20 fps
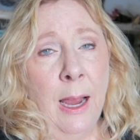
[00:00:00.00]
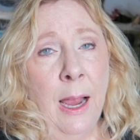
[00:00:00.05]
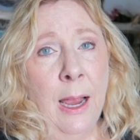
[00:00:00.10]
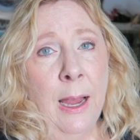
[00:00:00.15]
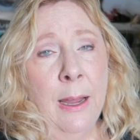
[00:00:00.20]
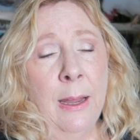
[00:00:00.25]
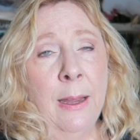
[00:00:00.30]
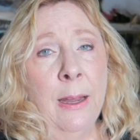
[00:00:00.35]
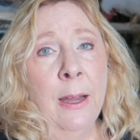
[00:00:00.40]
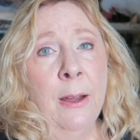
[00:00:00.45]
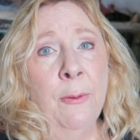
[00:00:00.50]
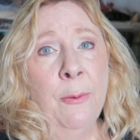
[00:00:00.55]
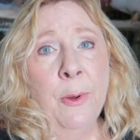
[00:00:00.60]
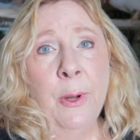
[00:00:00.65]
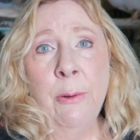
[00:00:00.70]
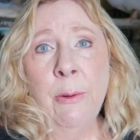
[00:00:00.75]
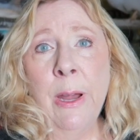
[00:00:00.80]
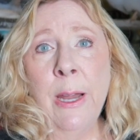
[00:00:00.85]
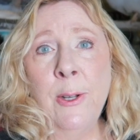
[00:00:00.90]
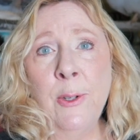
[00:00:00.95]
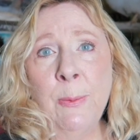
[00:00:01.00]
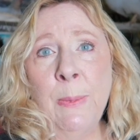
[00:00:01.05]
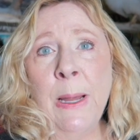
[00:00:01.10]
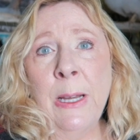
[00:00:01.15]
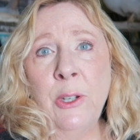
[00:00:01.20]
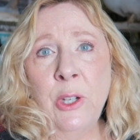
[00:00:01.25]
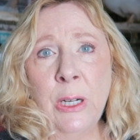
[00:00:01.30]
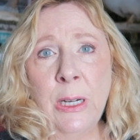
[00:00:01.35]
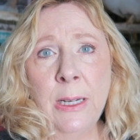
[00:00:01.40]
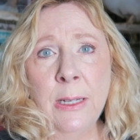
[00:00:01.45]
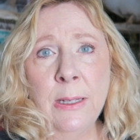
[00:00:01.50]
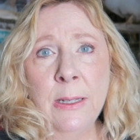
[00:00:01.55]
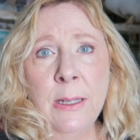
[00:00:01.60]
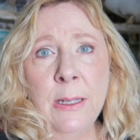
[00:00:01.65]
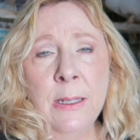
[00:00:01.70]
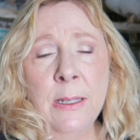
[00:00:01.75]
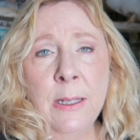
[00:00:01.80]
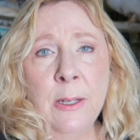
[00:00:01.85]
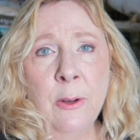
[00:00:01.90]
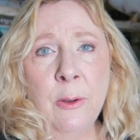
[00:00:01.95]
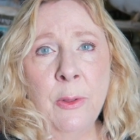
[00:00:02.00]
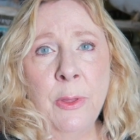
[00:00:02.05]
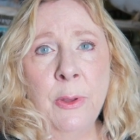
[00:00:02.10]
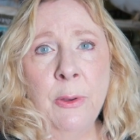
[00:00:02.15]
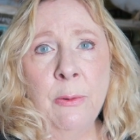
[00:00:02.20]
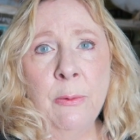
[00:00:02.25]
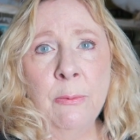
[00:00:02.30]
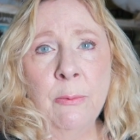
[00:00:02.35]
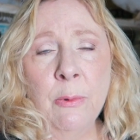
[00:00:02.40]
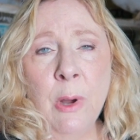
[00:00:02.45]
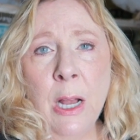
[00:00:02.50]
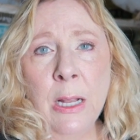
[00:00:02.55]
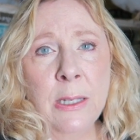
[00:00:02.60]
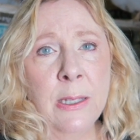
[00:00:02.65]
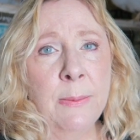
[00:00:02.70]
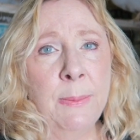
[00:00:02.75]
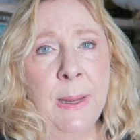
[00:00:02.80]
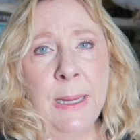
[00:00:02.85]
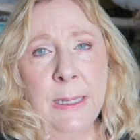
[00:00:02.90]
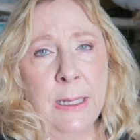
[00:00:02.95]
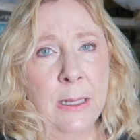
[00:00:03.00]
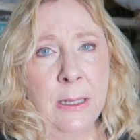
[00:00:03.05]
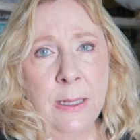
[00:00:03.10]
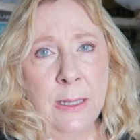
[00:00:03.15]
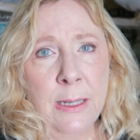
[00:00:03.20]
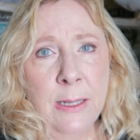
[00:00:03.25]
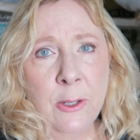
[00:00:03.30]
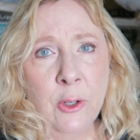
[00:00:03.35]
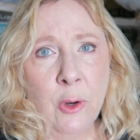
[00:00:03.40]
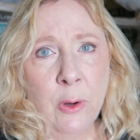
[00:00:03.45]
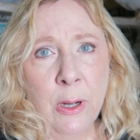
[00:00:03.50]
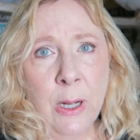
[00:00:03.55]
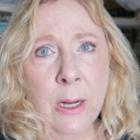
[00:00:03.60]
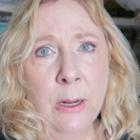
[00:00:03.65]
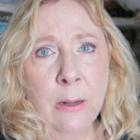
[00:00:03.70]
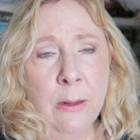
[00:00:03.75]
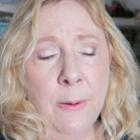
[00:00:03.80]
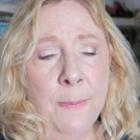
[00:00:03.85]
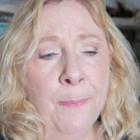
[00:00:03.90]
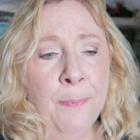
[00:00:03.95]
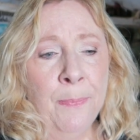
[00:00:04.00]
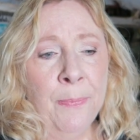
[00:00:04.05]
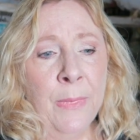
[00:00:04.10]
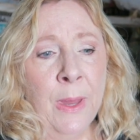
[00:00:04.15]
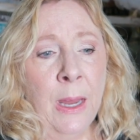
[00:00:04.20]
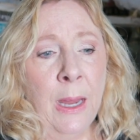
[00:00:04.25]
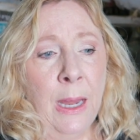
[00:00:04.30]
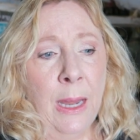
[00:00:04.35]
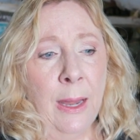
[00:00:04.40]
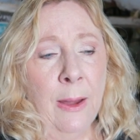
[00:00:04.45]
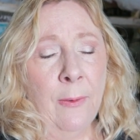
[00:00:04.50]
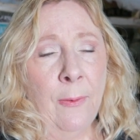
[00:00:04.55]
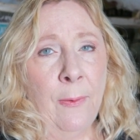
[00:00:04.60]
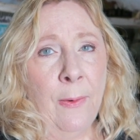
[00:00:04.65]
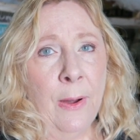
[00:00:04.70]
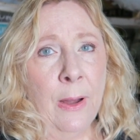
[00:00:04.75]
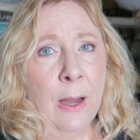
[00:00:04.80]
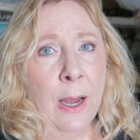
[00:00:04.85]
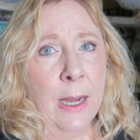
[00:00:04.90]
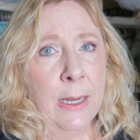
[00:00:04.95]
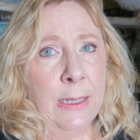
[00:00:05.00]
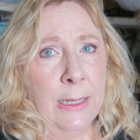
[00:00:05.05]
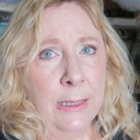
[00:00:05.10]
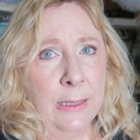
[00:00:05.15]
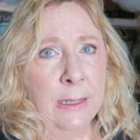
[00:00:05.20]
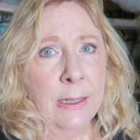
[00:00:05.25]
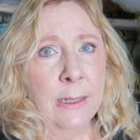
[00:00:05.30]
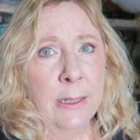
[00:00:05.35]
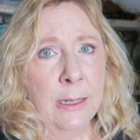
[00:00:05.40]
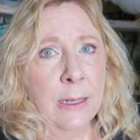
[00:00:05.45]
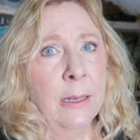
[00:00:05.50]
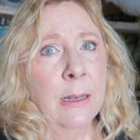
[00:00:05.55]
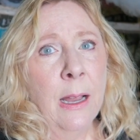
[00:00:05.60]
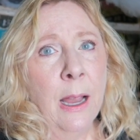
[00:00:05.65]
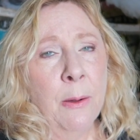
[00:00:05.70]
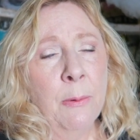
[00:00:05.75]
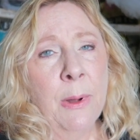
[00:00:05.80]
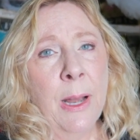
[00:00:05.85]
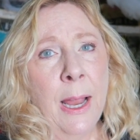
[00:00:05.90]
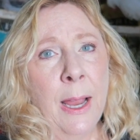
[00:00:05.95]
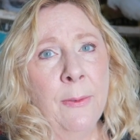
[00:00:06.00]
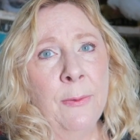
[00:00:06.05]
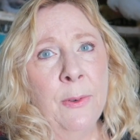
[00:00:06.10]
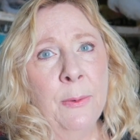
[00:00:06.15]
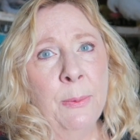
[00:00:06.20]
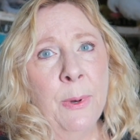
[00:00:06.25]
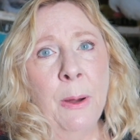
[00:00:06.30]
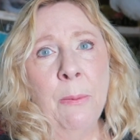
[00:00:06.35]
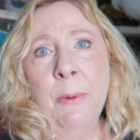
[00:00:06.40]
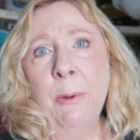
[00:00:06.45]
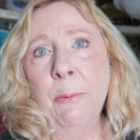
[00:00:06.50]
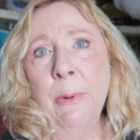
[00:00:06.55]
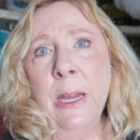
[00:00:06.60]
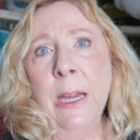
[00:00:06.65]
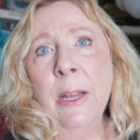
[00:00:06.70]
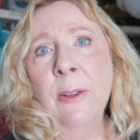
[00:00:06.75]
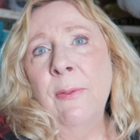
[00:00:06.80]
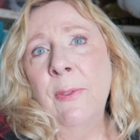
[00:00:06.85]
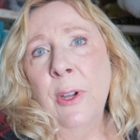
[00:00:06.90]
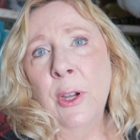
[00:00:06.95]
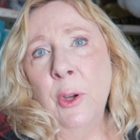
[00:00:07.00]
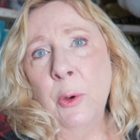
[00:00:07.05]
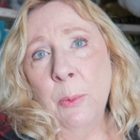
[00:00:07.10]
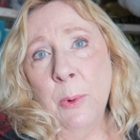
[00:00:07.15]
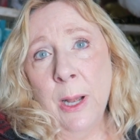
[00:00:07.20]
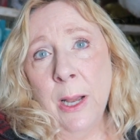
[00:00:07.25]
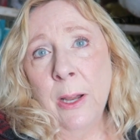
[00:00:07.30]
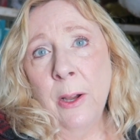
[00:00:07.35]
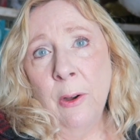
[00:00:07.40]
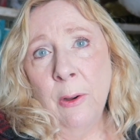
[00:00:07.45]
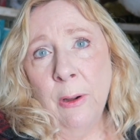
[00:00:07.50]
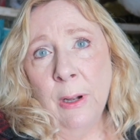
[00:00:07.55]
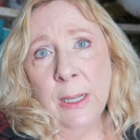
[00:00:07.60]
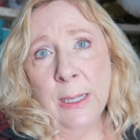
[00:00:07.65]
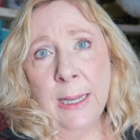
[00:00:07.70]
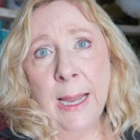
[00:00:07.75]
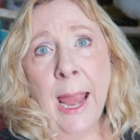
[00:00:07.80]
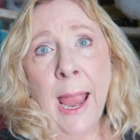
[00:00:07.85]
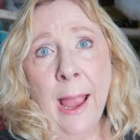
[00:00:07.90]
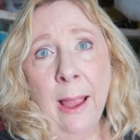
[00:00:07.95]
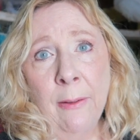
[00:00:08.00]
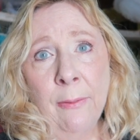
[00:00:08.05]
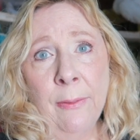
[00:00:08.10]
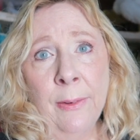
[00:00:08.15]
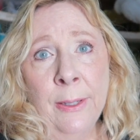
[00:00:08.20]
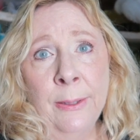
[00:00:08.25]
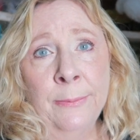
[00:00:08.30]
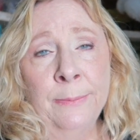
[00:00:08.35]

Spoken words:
I free range my chickens, and so the run spaces, it is critical. If I didn't, then I would have to probably reconfigure what I currently have.